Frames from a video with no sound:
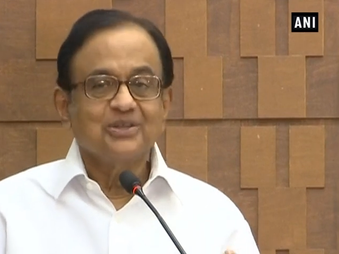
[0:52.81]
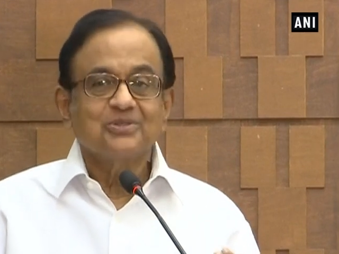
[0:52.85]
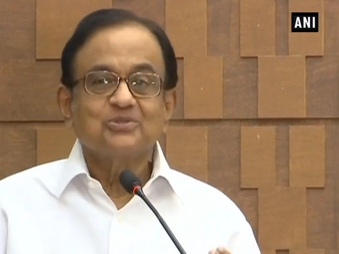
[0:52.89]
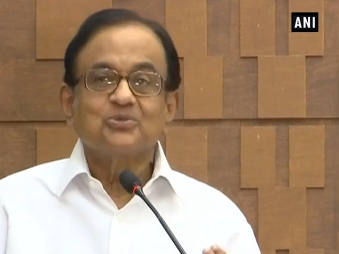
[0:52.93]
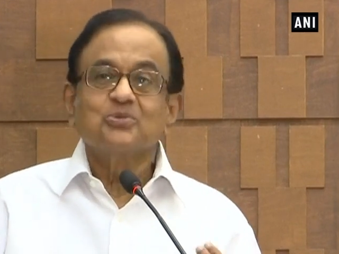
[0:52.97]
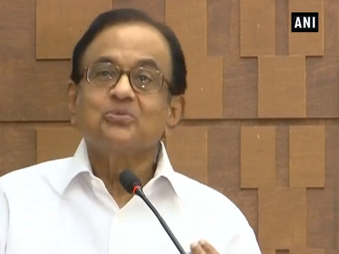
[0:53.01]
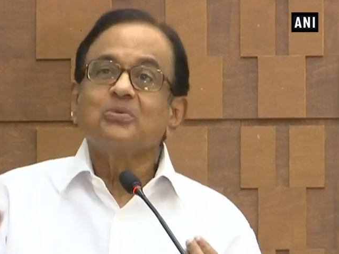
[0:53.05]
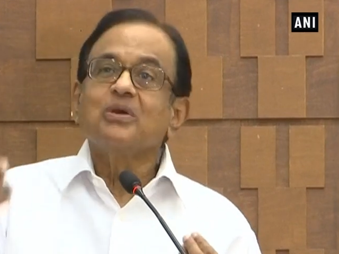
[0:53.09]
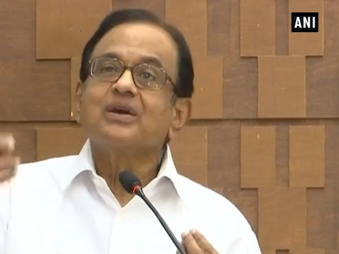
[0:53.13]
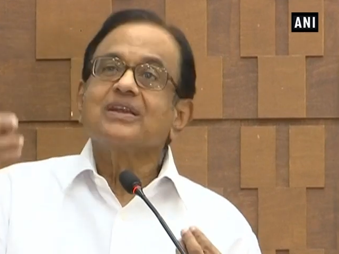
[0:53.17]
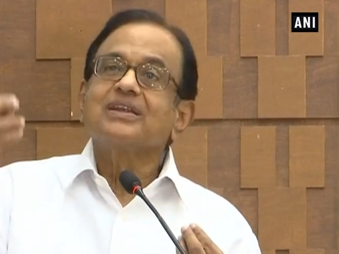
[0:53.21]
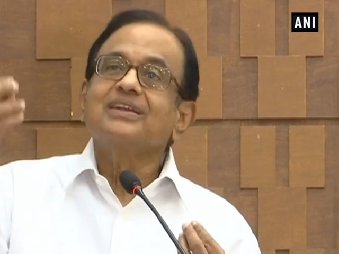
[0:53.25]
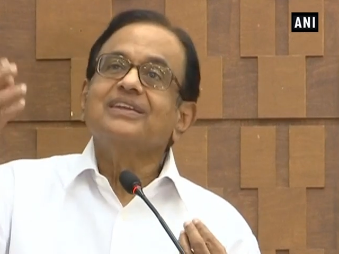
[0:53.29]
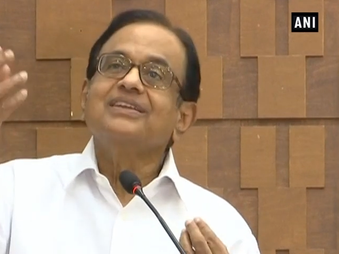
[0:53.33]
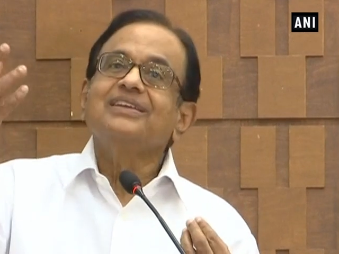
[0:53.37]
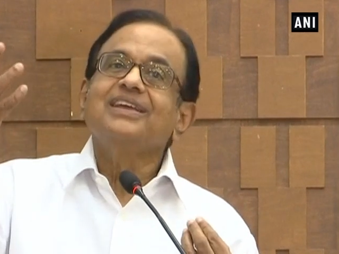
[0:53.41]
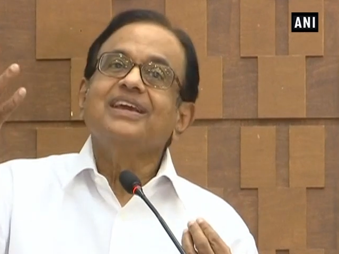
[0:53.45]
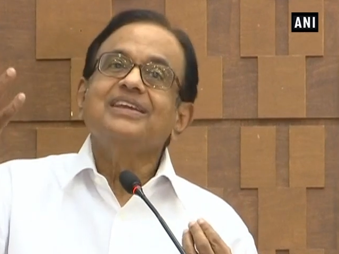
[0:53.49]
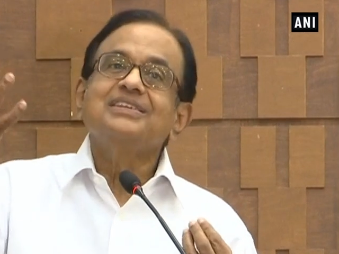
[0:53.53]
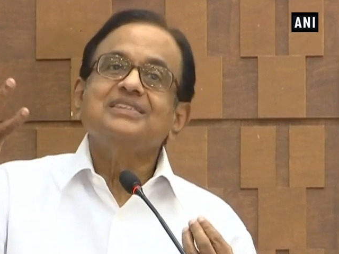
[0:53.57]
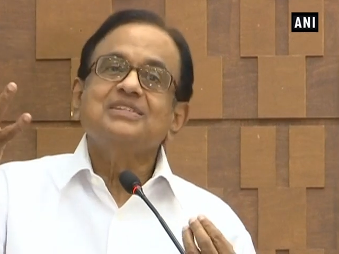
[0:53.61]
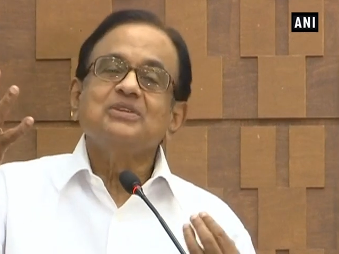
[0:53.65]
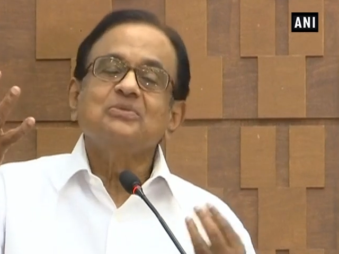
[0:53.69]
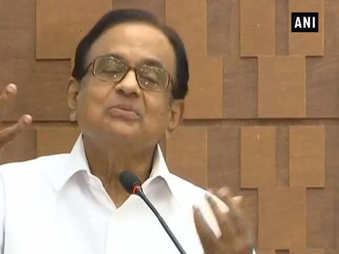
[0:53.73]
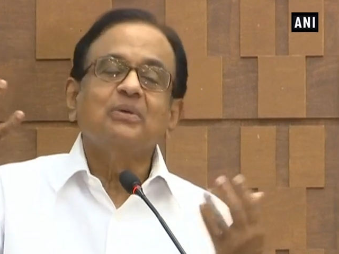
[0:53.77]

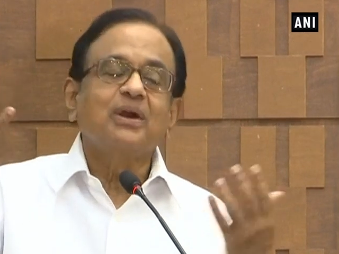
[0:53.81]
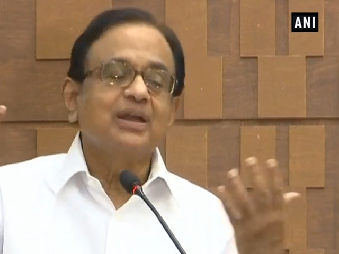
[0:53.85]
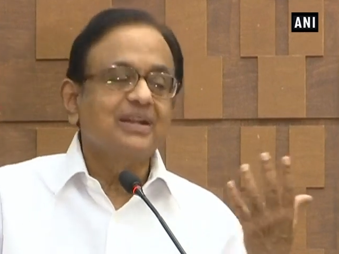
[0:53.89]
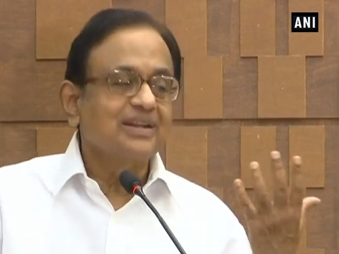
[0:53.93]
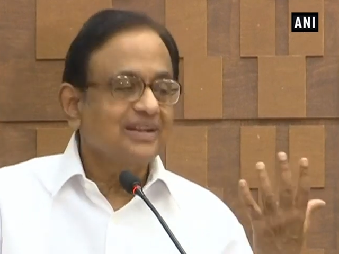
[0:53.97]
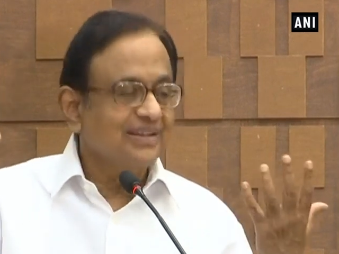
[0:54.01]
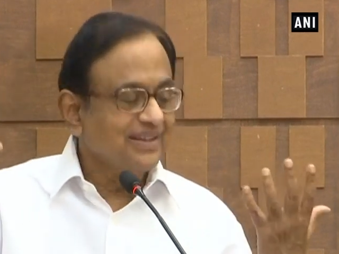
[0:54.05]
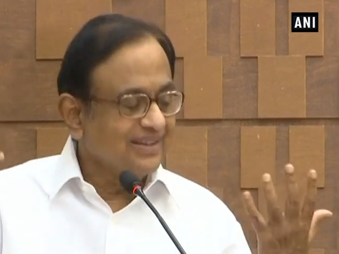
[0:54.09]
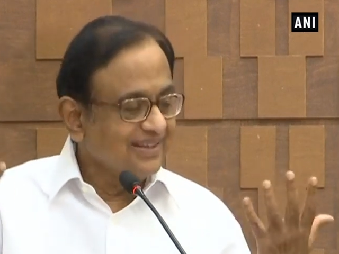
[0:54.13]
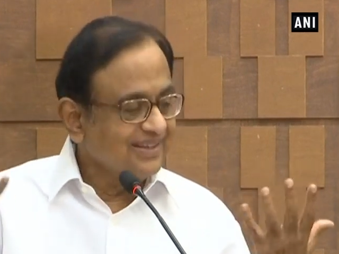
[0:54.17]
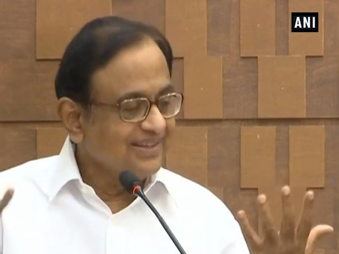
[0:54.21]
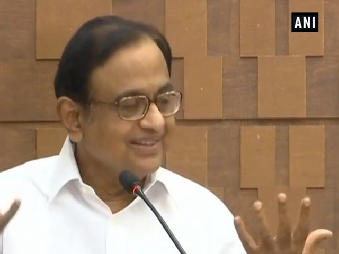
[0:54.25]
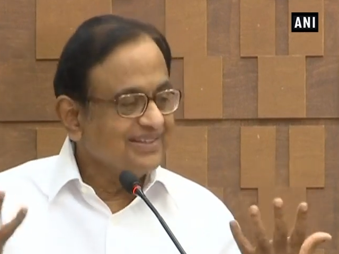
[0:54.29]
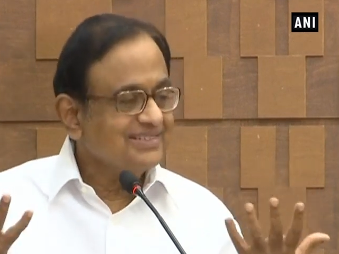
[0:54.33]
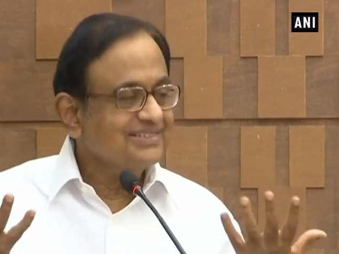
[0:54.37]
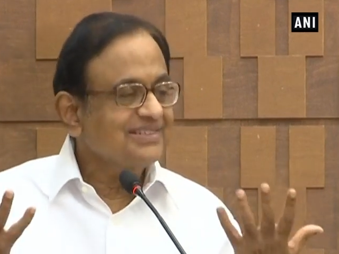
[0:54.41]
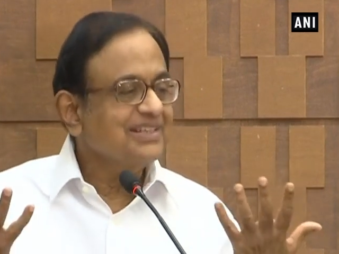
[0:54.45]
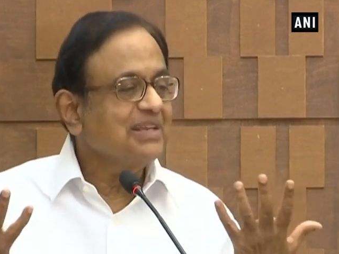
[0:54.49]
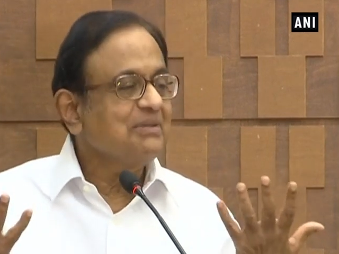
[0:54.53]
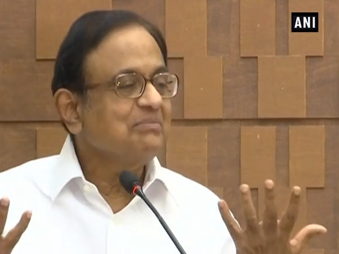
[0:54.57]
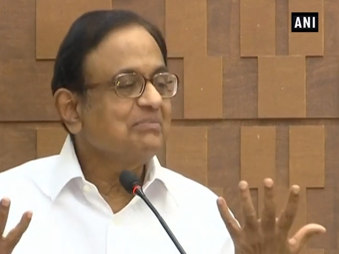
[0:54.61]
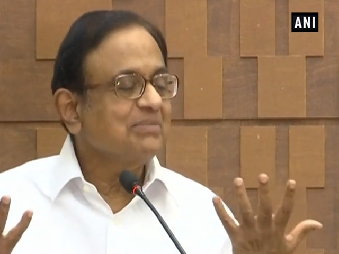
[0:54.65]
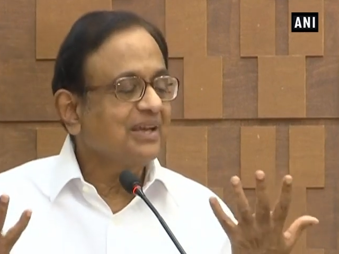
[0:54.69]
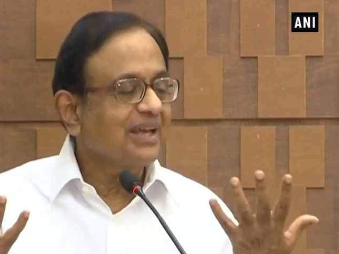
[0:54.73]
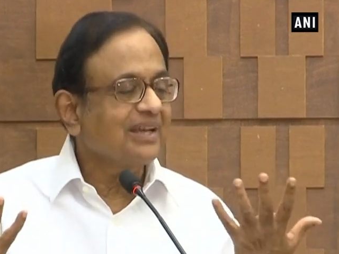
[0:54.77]
281
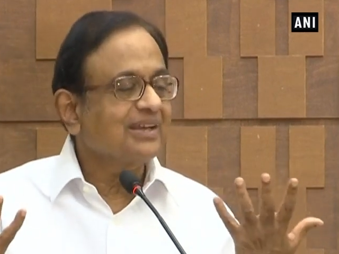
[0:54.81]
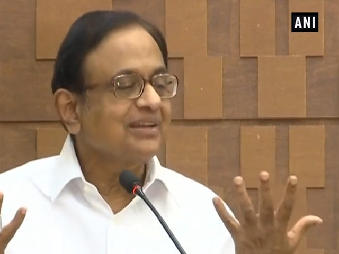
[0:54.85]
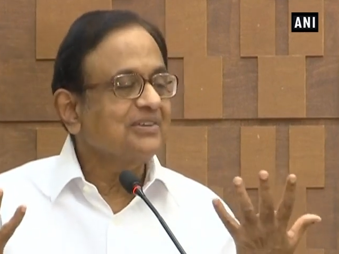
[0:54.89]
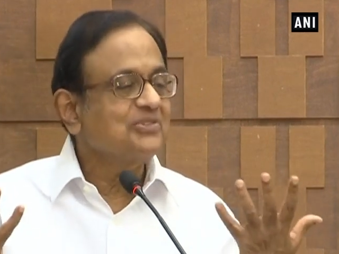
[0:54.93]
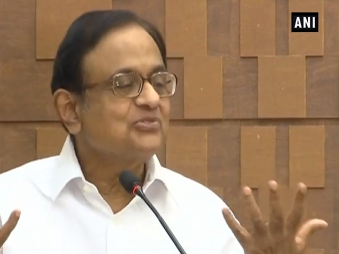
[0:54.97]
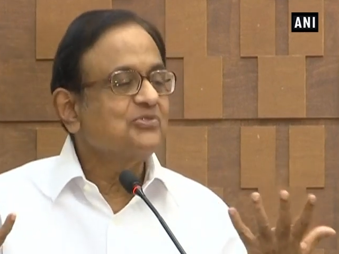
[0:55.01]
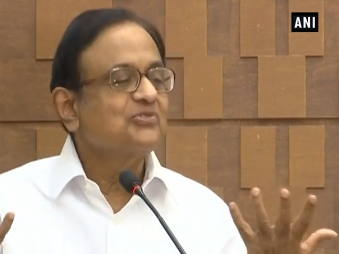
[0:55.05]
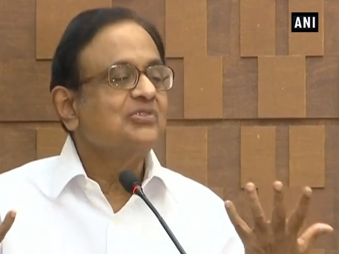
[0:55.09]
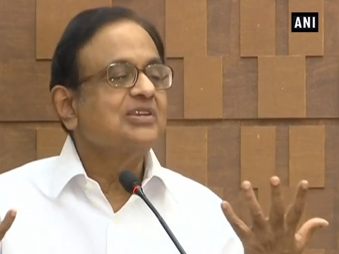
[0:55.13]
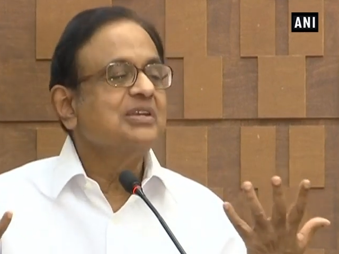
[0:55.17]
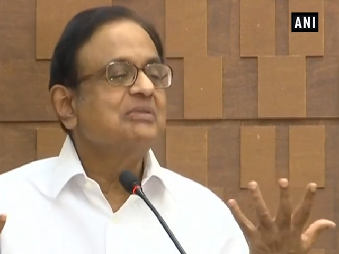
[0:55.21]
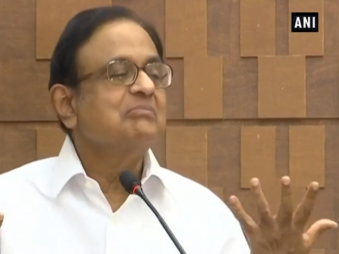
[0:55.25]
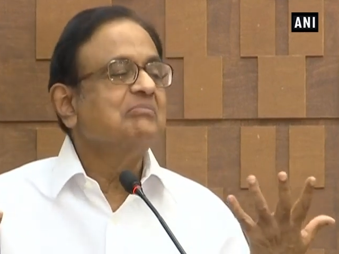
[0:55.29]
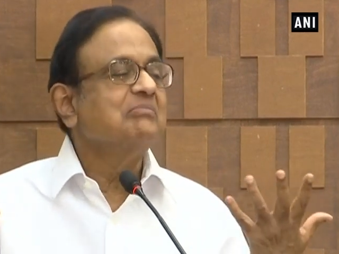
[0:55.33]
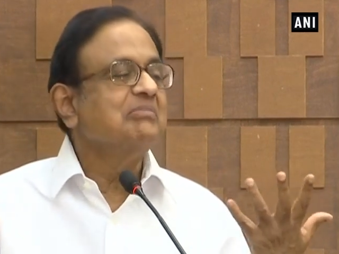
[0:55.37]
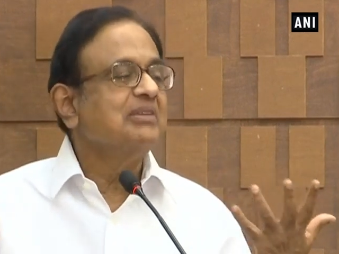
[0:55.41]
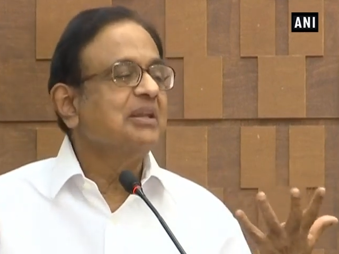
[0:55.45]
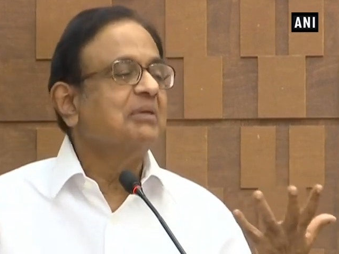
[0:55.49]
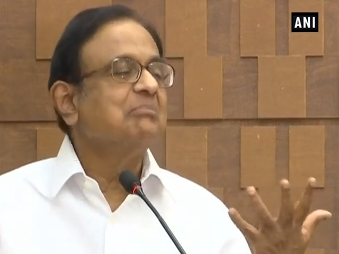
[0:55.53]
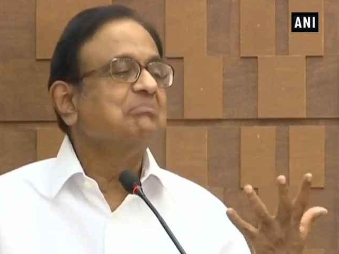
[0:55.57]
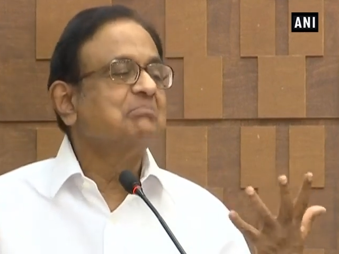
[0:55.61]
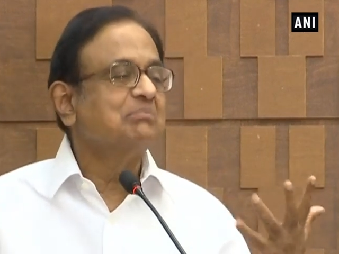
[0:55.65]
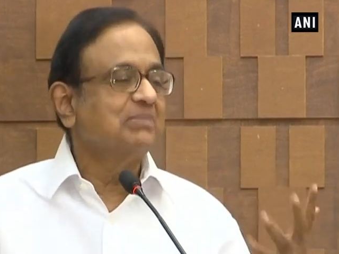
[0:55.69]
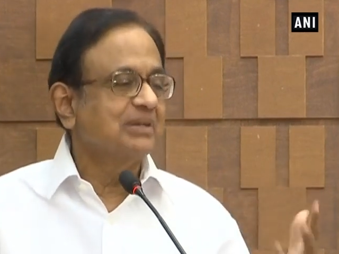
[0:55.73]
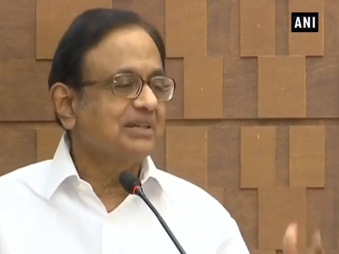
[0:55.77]
seemed like a dream
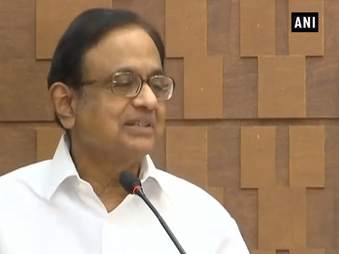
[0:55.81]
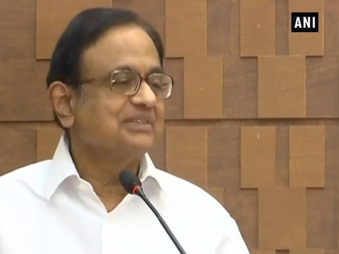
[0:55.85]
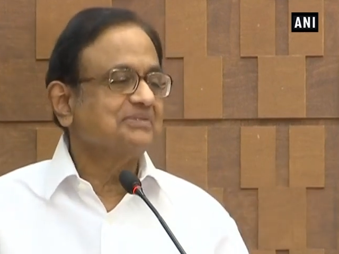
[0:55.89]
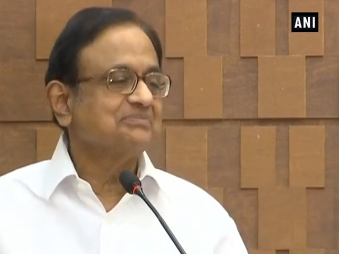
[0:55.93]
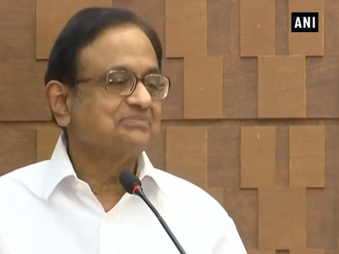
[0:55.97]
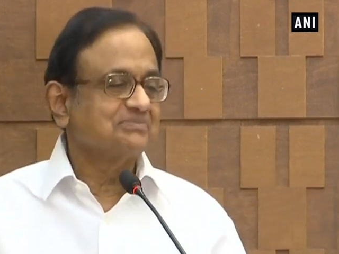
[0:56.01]
number.